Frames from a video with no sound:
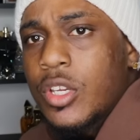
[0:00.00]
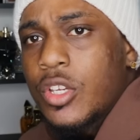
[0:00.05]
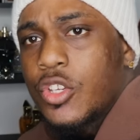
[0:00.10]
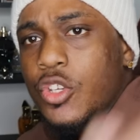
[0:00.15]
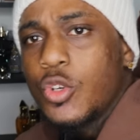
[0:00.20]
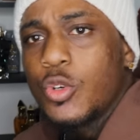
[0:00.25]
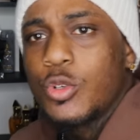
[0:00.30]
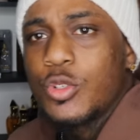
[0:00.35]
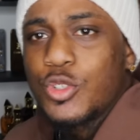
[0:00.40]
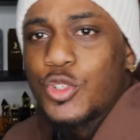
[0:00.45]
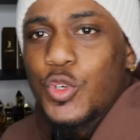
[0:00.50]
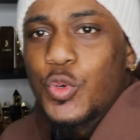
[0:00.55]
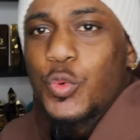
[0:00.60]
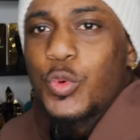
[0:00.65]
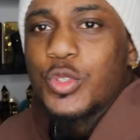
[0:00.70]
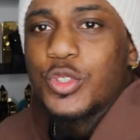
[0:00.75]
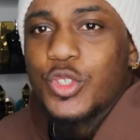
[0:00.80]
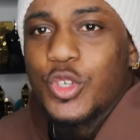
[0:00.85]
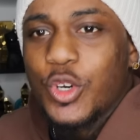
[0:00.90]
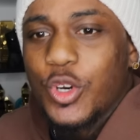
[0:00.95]
YouTube,
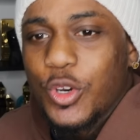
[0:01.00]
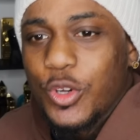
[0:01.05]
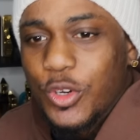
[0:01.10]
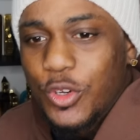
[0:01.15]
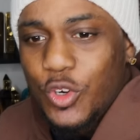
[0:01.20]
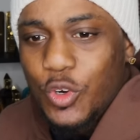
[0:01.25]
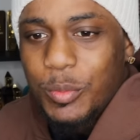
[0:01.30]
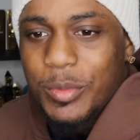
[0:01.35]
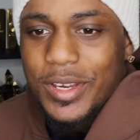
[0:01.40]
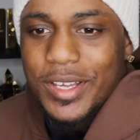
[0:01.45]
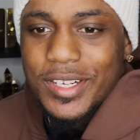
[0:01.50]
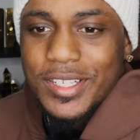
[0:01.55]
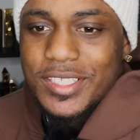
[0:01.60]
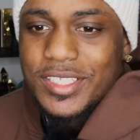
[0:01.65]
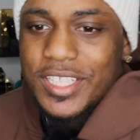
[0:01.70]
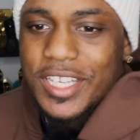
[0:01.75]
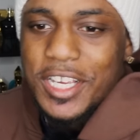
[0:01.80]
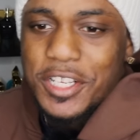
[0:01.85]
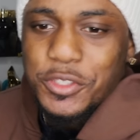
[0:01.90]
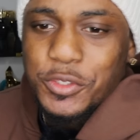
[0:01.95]
what's going on, man?
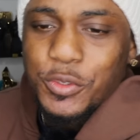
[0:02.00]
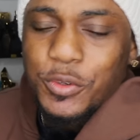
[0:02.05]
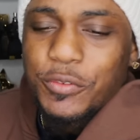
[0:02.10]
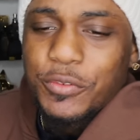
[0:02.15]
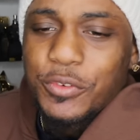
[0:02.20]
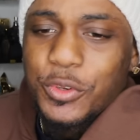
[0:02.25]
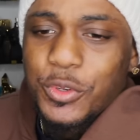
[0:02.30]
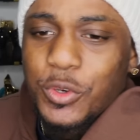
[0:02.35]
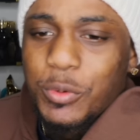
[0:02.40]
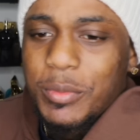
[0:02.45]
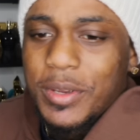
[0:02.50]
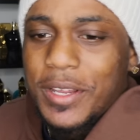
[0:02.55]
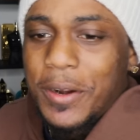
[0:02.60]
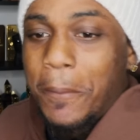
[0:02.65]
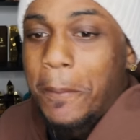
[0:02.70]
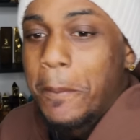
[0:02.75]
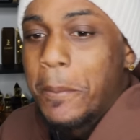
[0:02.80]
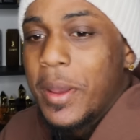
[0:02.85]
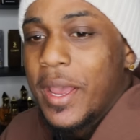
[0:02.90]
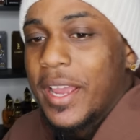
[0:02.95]
It's Taz the Reviewer, man.
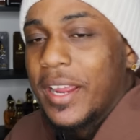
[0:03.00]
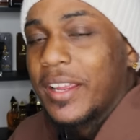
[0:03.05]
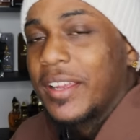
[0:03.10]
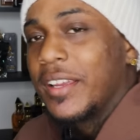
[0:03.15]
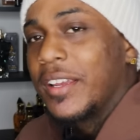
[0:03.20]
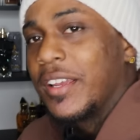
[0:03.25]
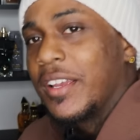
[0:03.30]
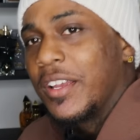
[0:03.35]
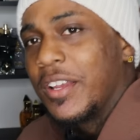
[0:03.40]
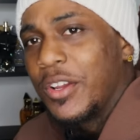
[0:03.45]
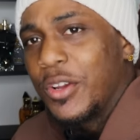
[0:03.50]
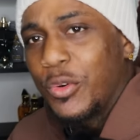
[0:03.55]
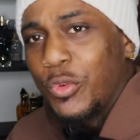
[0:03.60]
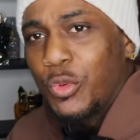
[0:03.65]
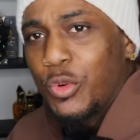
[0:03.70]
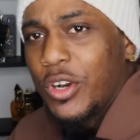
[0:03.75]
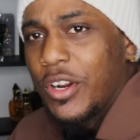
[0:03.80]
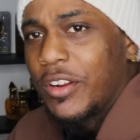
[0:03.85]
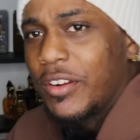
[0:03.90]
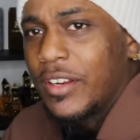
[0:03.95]
I'm back
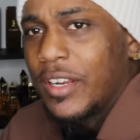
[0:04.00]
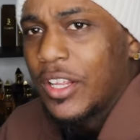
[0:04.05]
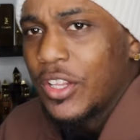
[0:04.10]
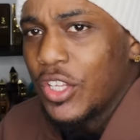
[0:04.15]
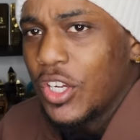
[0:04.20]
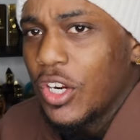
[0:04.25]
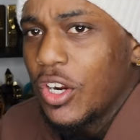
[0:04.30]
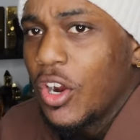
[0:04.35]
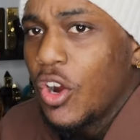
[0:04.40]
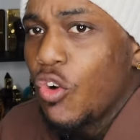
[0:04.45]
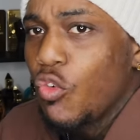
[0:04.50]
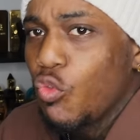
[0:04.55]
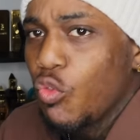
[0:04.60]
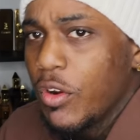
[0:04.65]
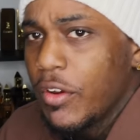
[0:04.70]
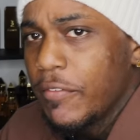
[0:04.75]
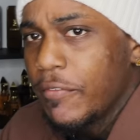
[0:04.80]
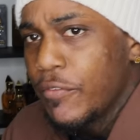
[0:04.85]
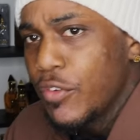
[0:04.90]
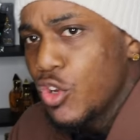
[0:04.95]
with another
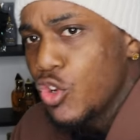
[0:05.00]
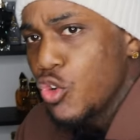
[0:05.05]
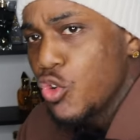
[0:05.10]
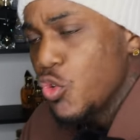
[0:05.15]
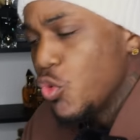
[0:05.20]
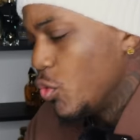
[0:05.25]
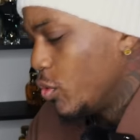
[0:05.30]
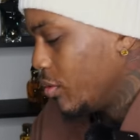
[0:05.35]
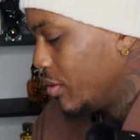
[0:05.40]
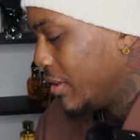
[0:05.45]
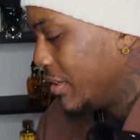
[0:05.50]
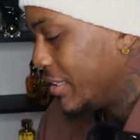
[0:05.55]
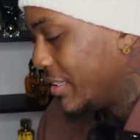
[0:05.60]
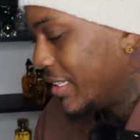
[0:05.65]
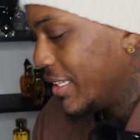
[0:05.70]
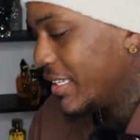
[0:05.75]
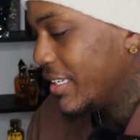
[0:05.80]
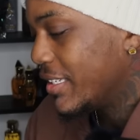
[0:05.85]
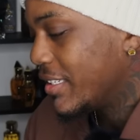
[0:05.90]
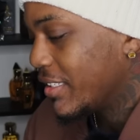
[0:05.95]
review.
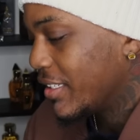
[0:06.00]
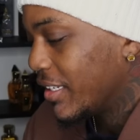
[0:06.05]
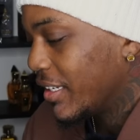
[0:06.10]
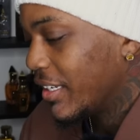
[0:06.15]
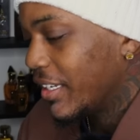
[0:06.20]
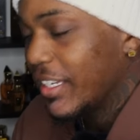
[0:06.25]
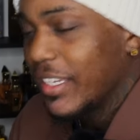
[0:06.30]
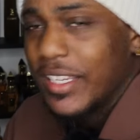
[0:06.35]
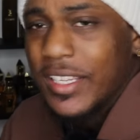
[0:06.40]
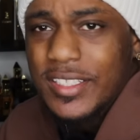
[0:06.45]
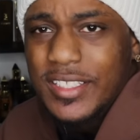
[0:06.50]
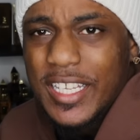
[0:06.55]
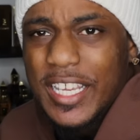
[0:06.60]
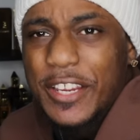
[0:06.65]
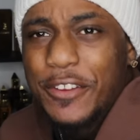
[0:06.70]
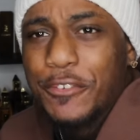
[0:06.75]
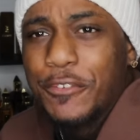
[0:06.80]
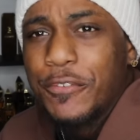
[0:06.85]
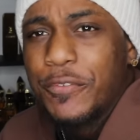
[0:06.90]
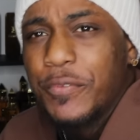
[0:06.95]
This is
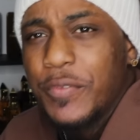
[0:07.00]
a